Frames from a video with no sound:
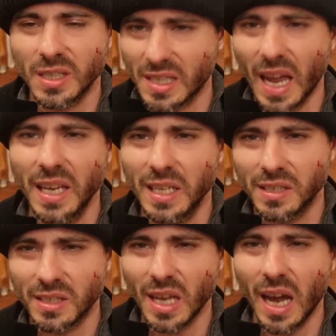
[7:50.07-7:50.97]

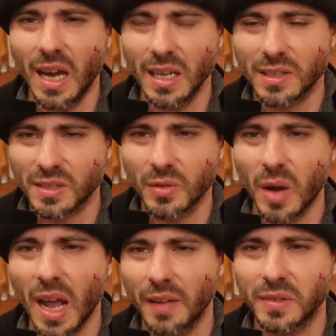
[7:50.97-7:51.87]
science, arts,
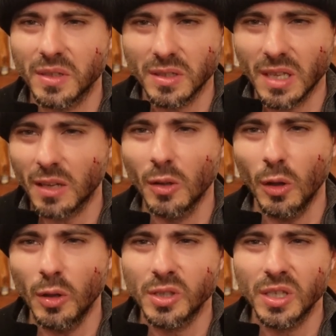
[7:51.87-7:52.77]
crafts,
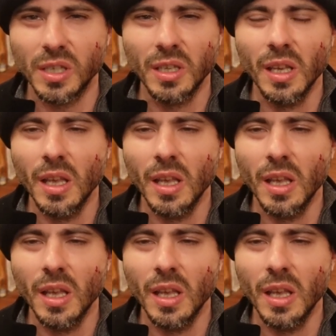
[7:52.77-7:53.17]
technology,